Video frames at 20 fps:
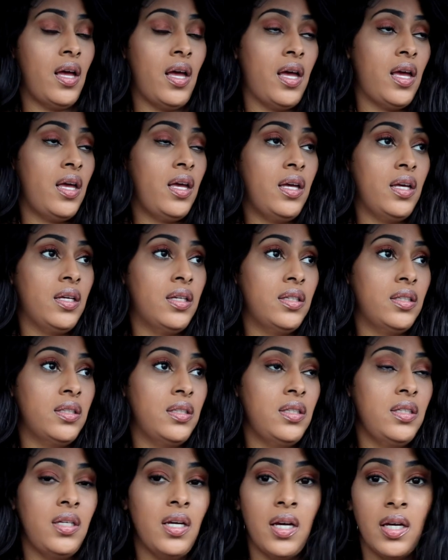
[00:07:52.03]

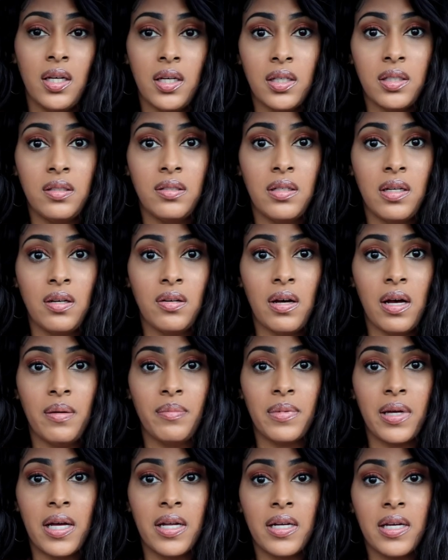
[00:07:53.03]
And yeah, you know,
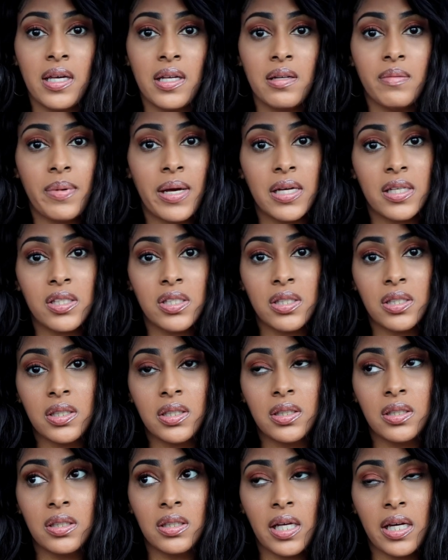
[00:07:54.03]
I'm kind of getting back
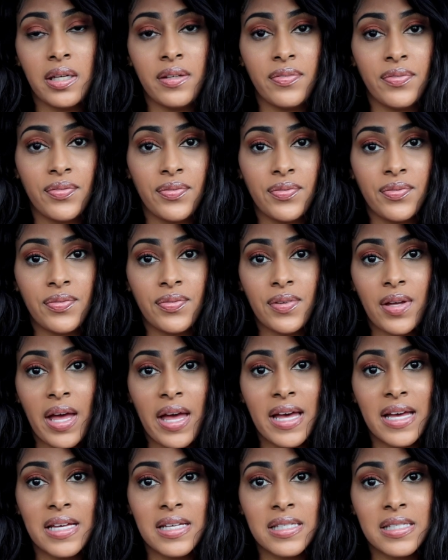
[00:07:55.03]
to life
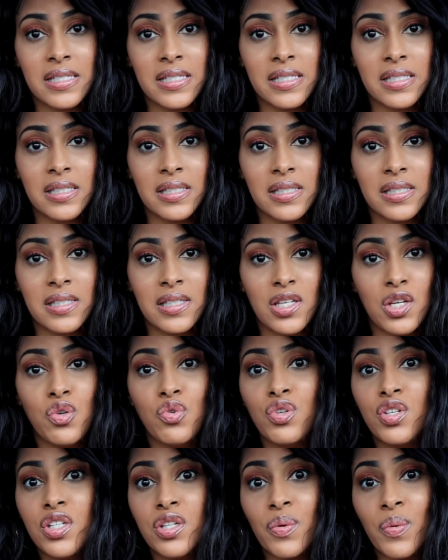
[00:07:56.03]
as
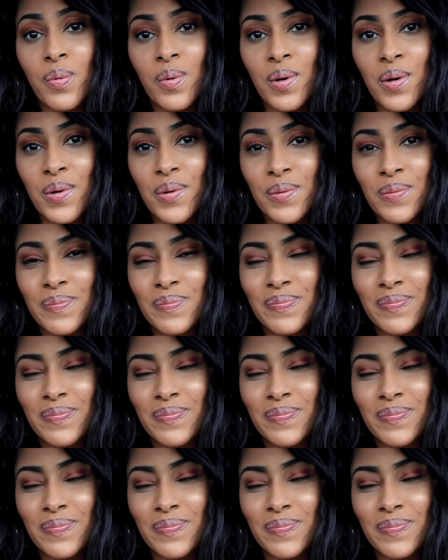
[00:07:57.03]
usual.